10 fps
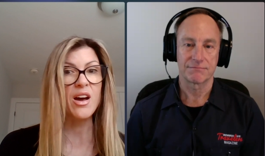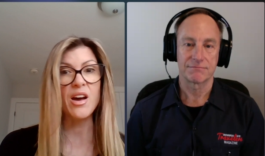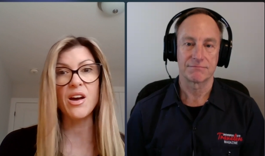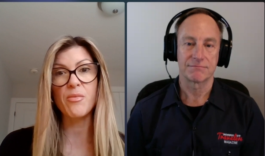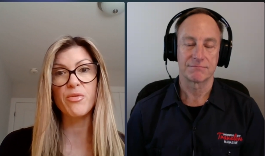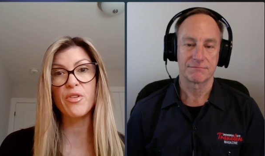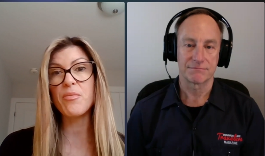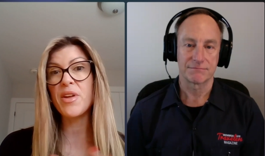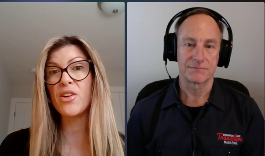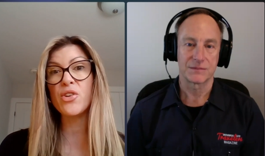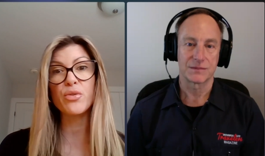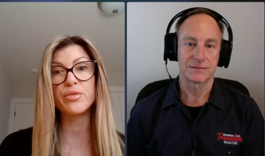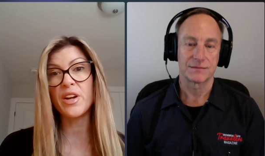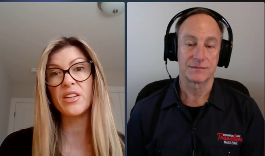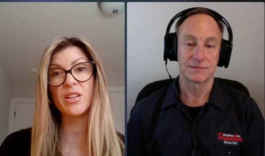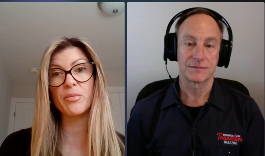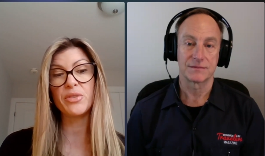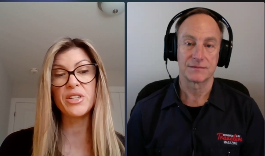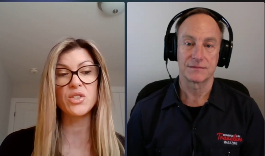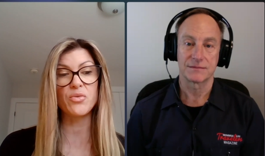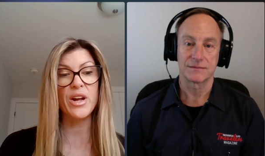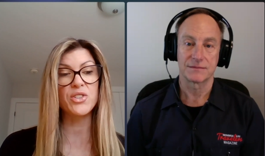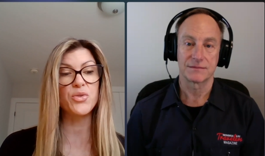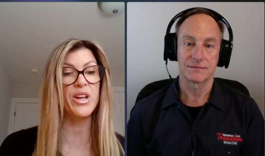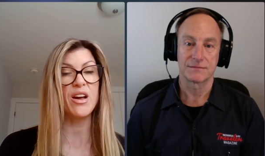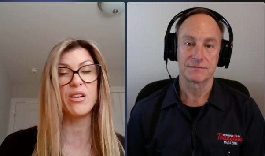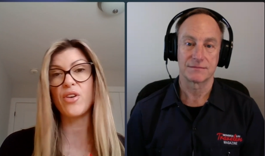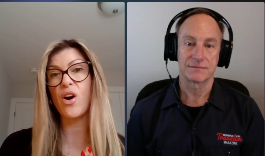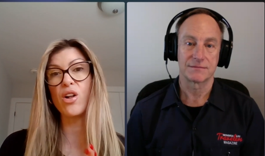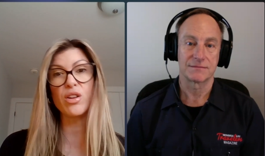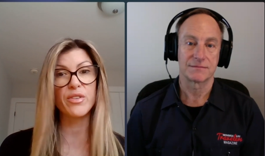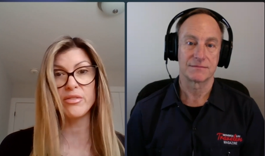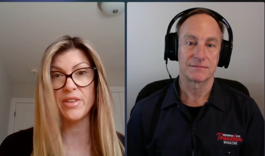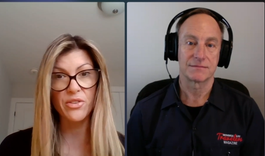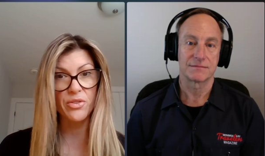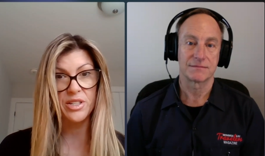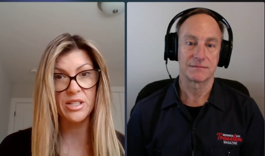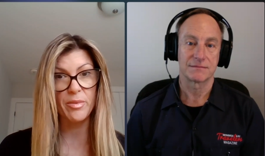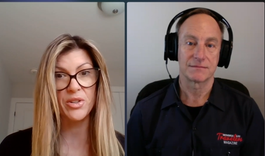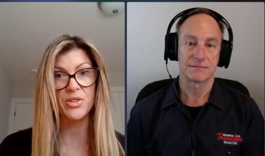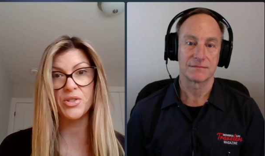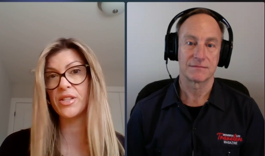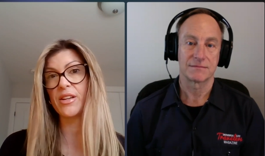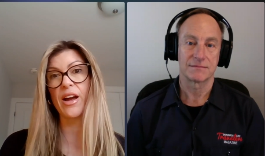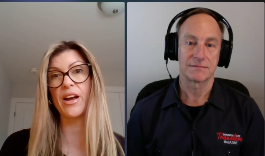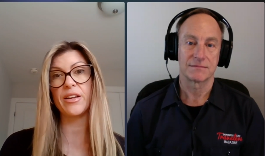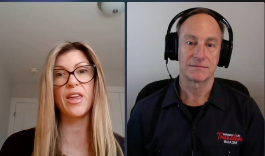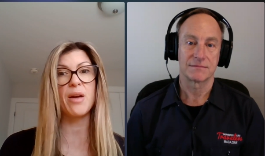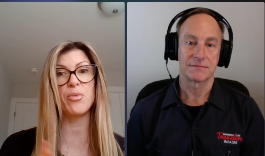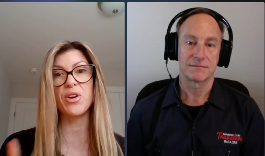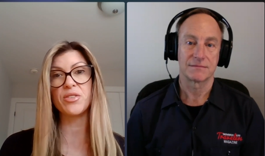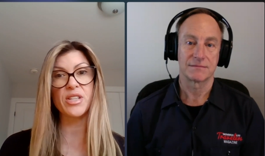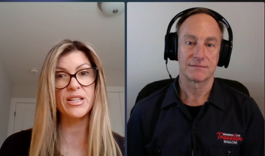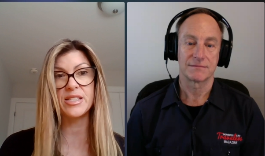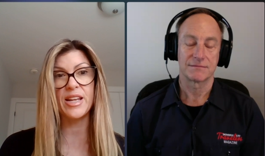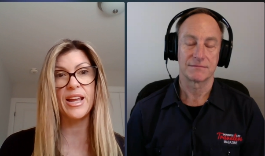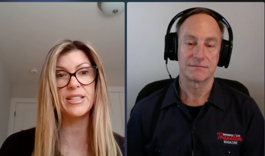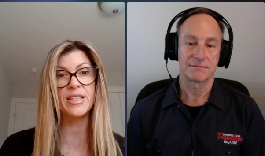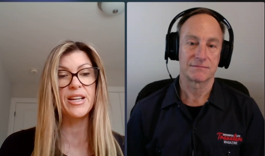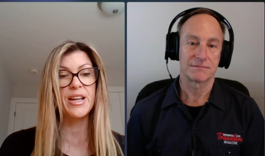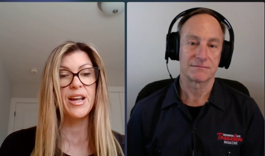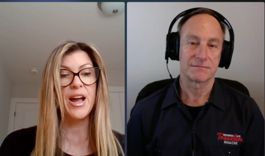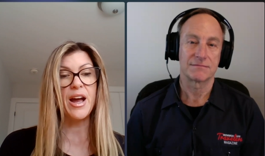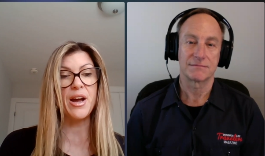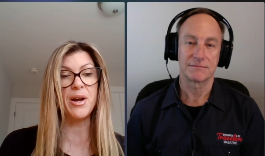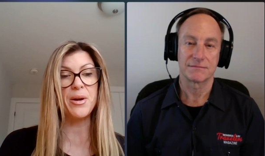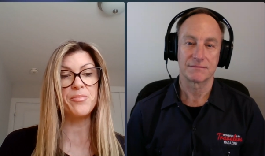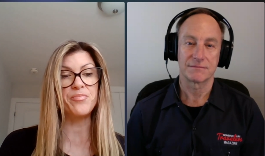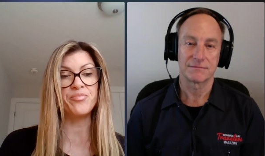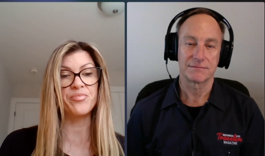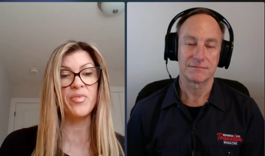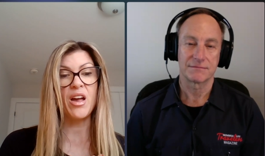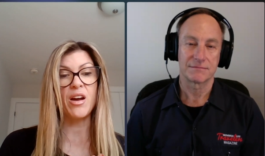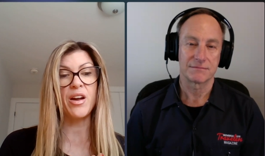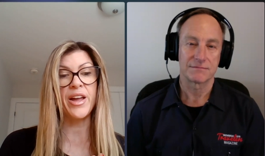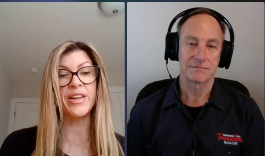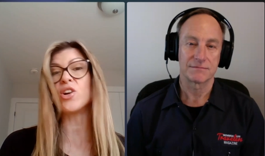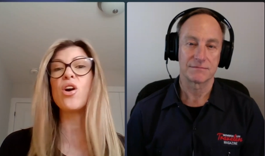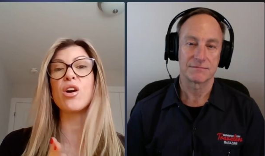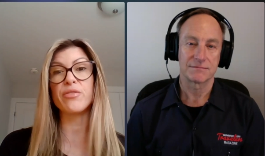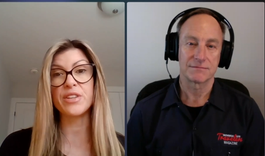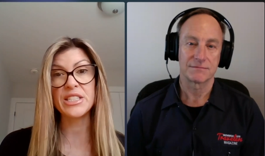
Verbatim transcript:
Speaker 1: Um, from there, you will find a complete directory of all of our vendor exhibitors, uh, campgrounds on site, um, uh, and our